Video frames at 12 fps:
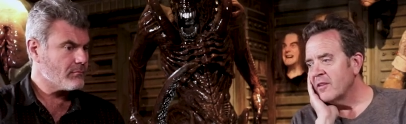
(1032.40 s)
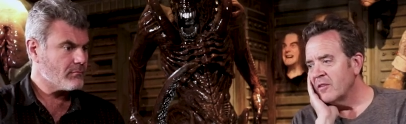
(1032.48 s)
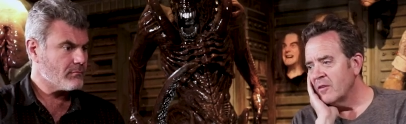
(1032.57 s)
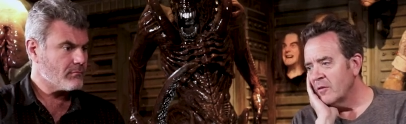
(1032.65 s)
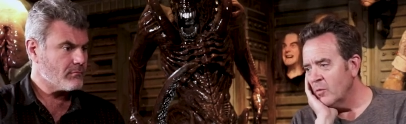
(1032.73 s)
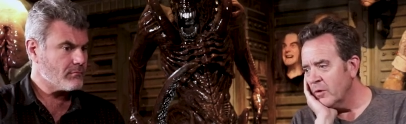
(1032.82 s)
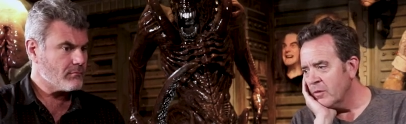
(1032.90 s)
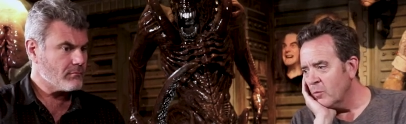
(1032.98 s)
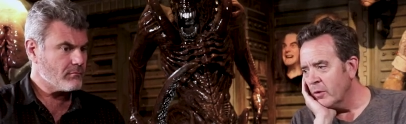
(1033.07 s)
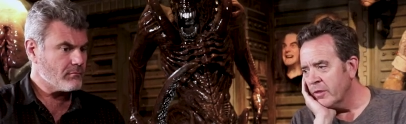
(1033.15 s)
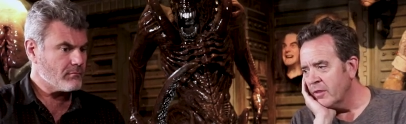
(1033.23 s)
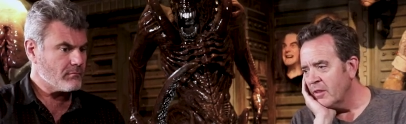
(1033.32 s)
Speaker 1: in tune with
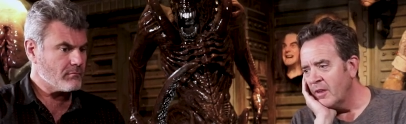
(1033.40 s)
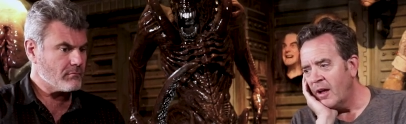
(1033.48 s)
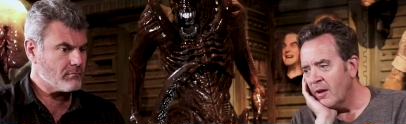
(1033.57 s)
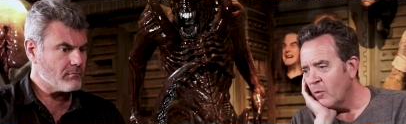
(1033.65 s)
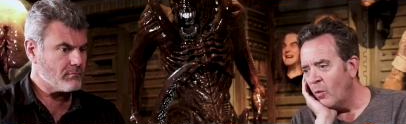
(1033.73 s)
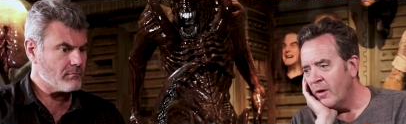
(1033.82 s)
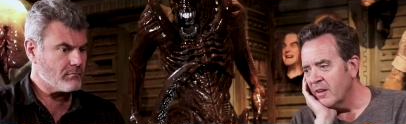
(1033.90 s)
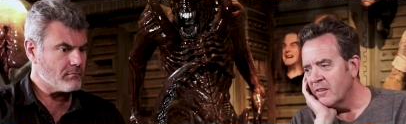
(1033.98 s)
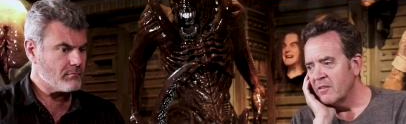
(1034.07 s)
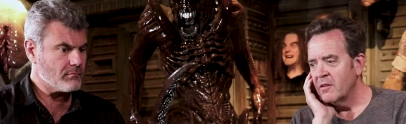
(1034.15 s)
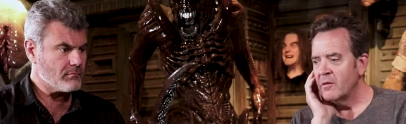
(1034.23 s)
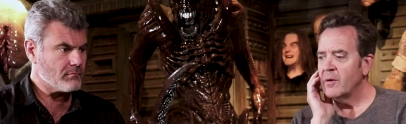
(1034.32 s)
with not wanting
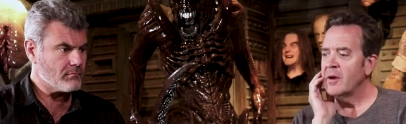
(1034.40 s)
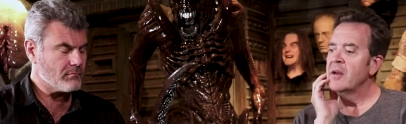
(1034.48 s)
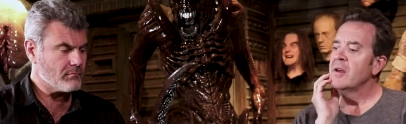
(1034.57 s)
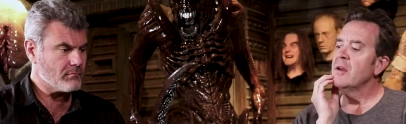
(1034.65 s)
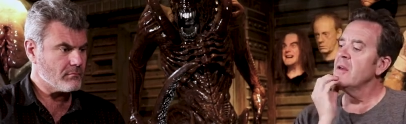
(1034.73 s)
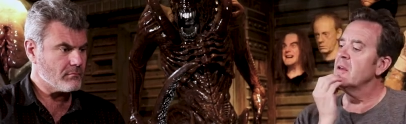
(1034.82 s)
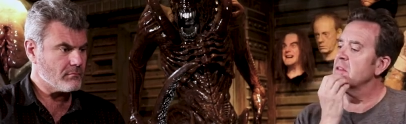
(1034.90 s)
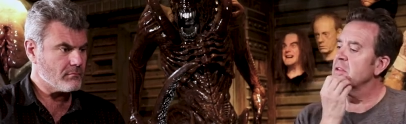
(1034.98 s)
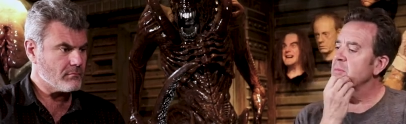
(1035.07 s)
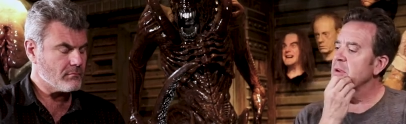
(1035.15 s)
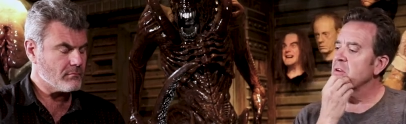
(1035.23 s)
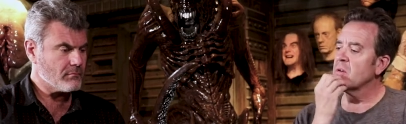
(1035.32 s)
to. Uh, to
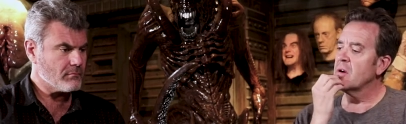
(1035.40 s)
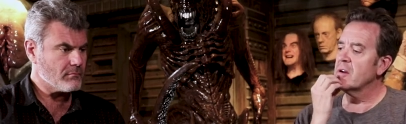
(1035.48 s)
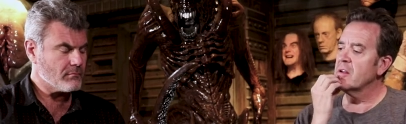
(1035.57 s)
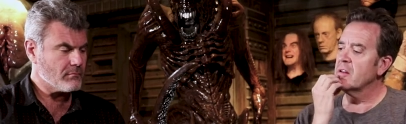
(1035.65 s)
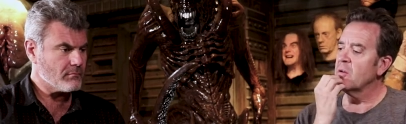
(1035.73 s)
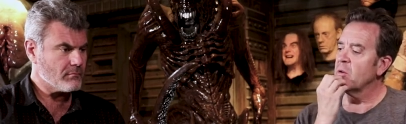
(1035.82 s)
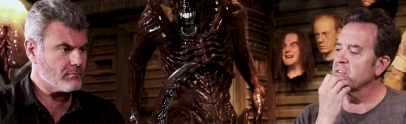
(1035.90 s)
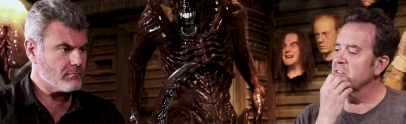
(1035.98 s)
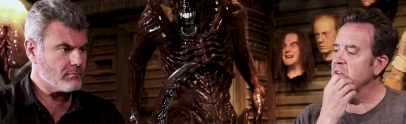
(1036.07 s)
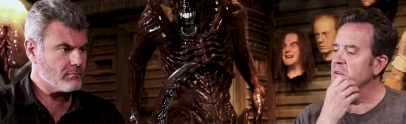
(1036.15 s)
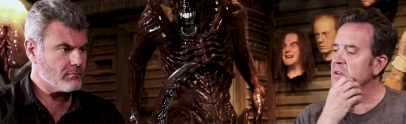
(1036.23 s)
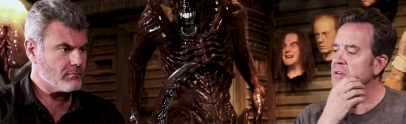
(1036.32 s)
be drawn into the whole
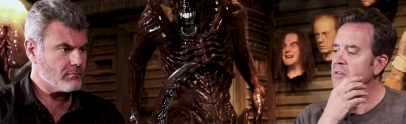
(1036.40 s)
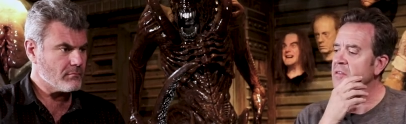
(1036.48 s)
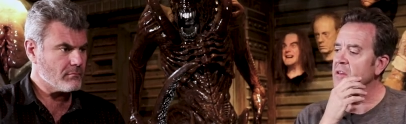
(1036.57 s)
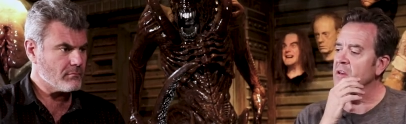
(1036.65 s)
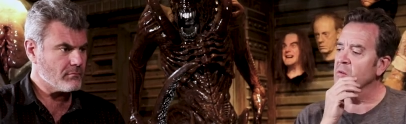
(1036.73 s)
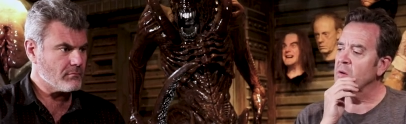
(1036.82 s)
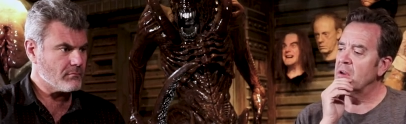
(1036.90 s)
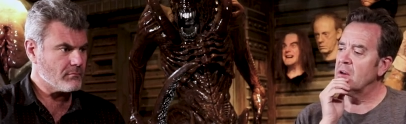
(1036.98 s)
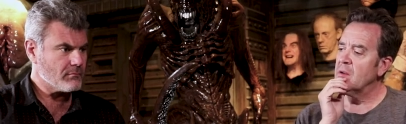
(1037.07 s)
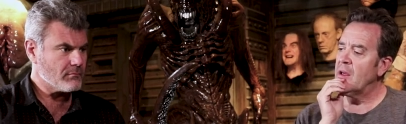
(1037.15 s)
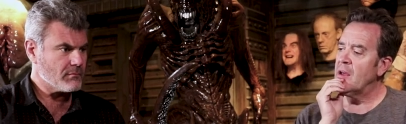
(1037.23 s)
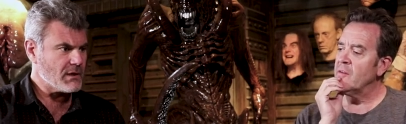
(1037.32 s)
studio thing, right?
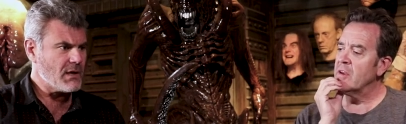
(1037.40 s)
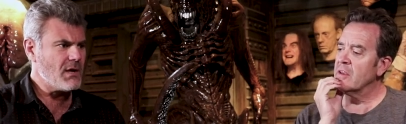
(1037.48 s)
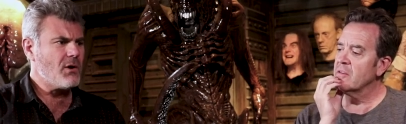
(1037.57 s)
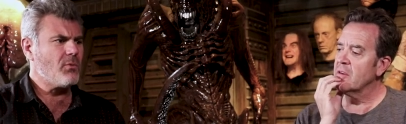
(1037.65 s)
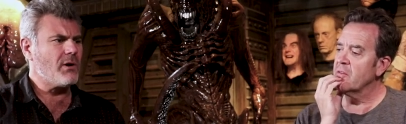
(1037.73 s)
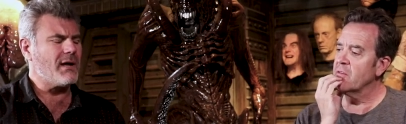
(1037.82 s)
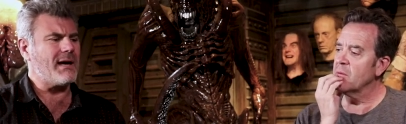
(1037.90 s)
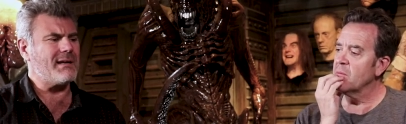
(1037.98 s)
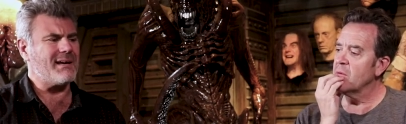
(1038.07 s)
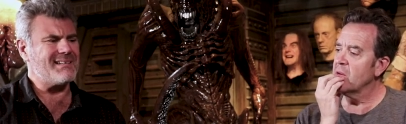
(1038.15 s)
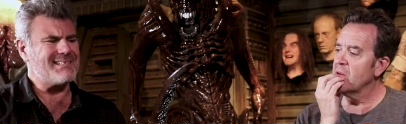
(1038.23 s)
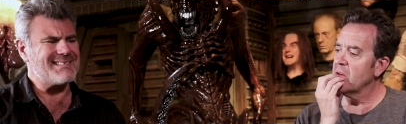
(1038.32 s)
Having well, I,
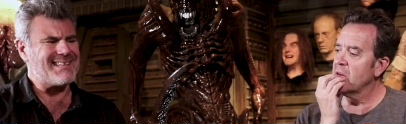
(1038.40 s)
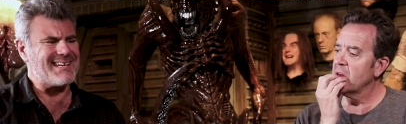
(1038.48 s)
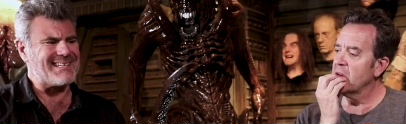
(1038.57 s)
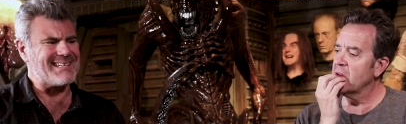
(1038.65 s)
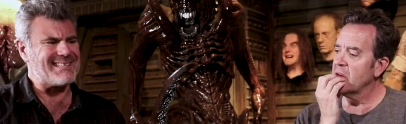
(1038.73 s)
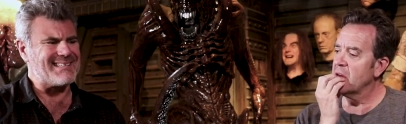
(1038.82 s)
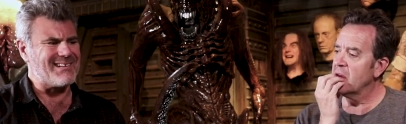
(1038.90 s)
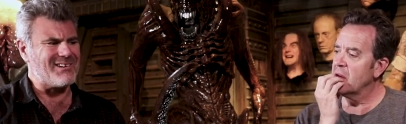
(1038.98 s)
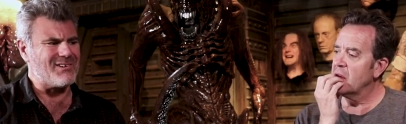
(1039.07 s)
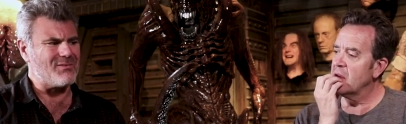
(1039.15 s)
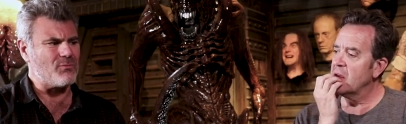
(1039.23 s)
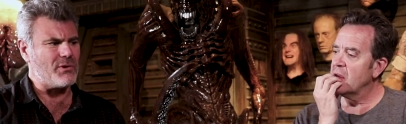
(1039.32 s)
I
Speaker 2: just think it
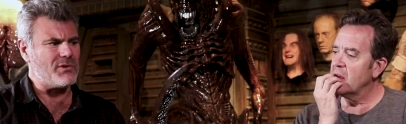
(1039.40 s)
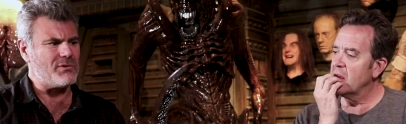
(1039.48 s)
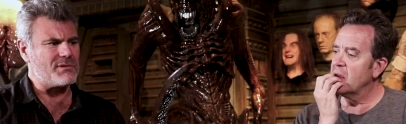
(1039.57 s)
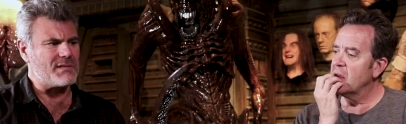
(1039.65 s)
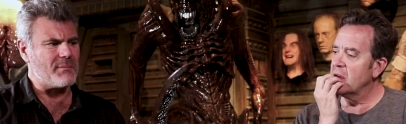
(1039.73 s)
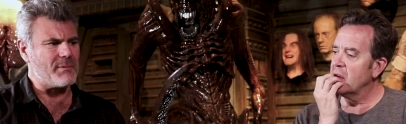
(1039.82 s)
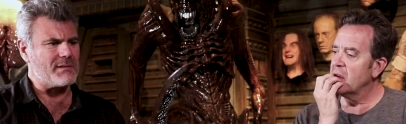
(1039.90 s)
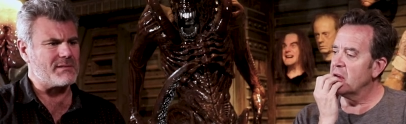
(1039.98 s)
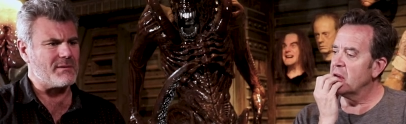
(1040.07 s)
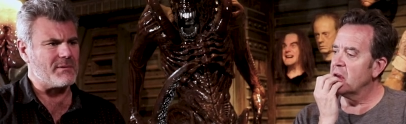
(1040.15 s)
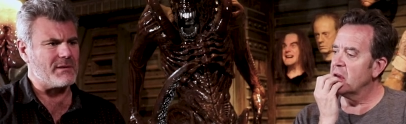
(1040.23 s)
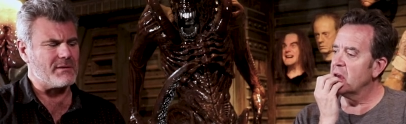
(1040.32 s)
there when you step into
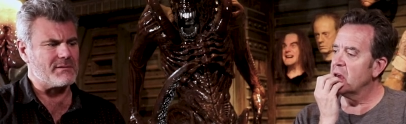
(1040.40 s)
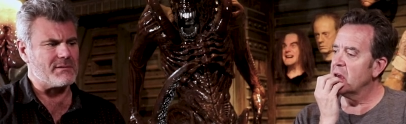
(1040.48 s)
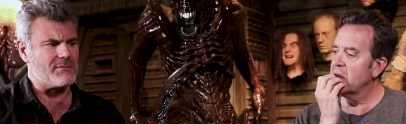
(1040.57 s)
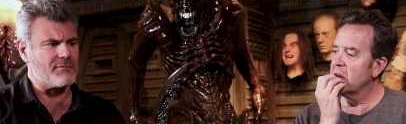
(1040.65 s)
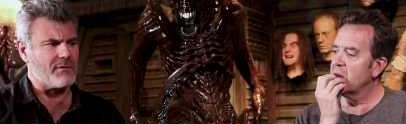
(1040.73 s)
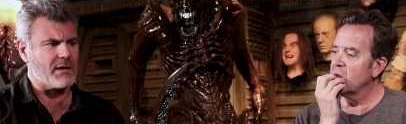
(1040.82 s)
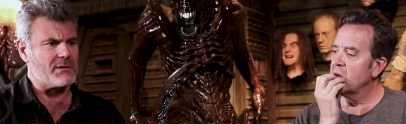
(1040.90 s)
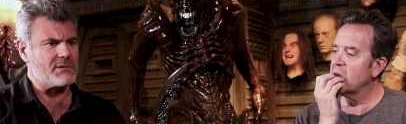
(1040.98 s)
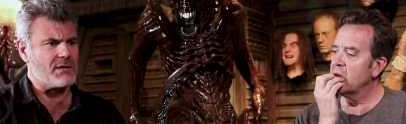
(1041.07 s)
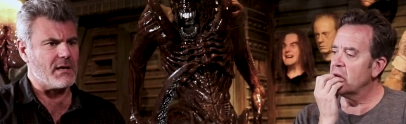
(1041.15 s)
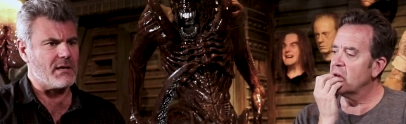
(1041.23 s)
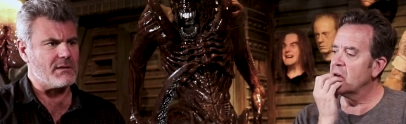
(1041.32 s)
somebody else's
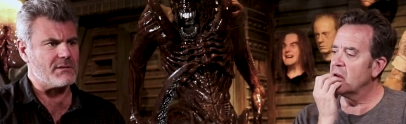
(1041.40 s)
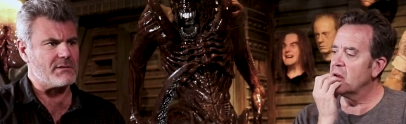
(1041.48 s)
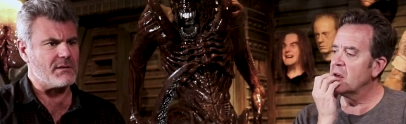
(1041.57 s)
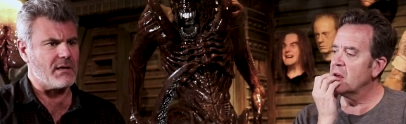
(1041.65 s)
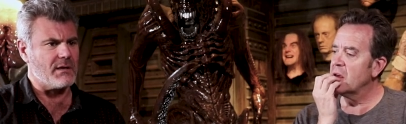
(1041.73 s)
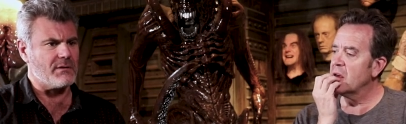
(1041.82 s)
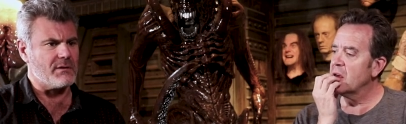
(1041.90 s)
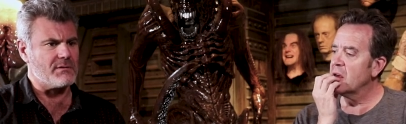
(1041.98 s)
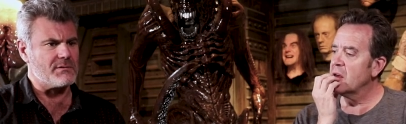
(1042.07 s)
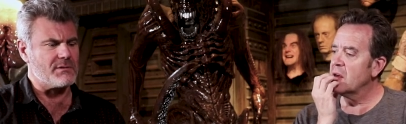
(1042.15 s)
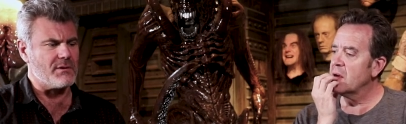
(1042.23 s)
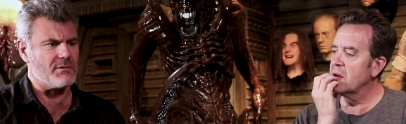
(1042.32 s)
franchise, and
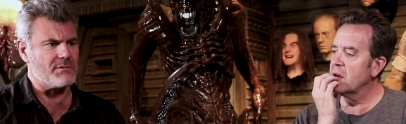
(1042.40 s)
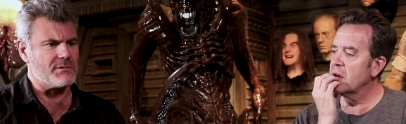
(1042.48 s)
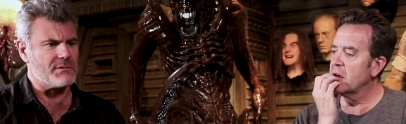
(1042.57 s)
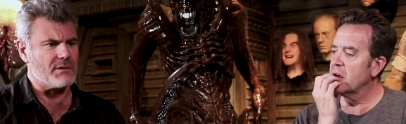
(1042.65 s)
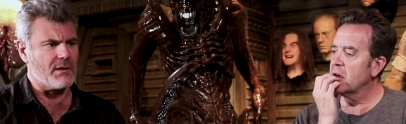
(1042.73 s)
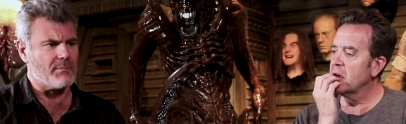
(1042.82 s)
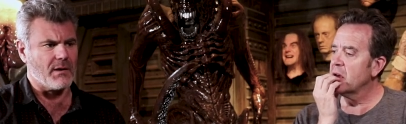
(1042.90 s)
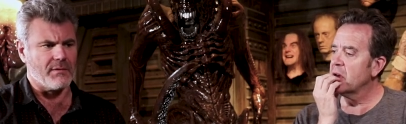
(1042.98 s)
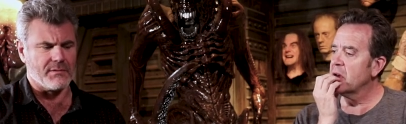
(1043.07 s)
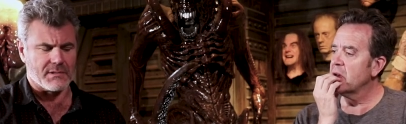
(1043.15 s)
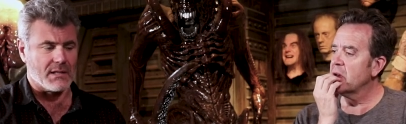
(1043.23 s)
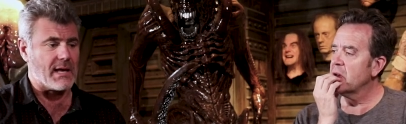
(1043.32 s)
there's those uh,
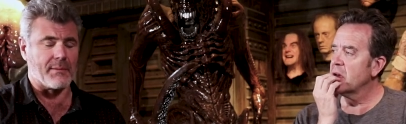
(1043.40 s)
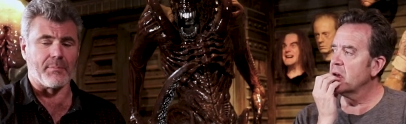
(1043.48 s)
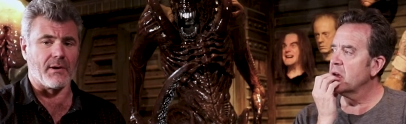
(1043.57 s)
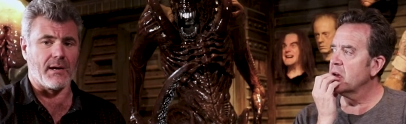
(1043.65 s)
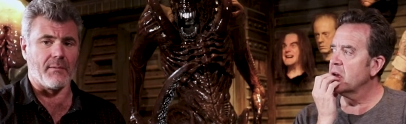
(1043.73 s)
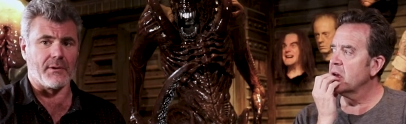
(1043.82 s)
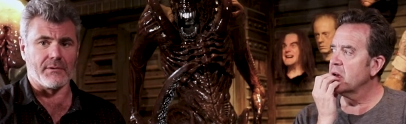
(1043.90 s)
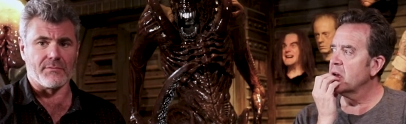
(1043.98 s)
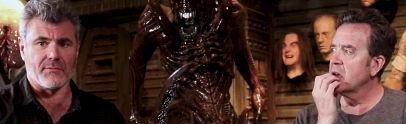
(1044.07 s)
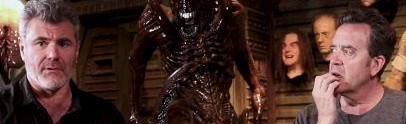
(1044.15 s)
there's a lot of parameters